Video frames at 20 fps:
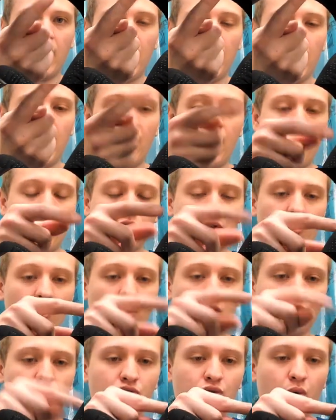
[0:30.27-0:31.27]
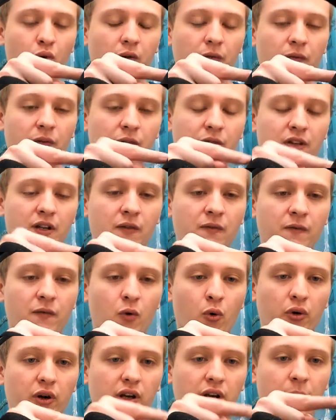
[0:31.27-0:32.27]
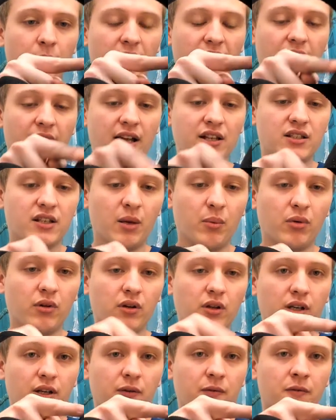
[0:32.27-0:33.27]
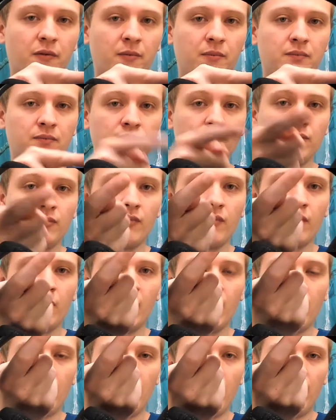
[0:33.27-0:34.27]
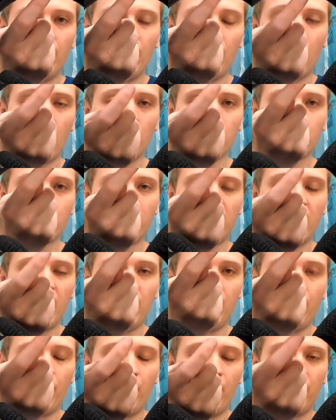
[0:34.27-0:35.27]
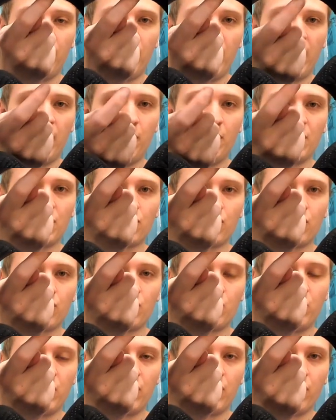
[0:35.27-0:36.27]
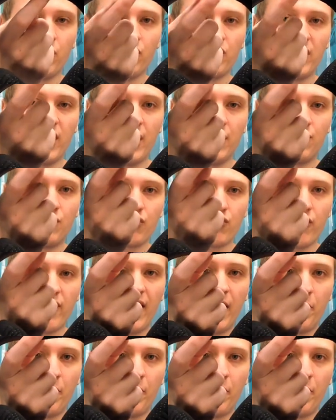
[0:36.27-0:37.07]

which are Shure 1540 pads, I believe. And it also came with a Mr. Speakers head strap.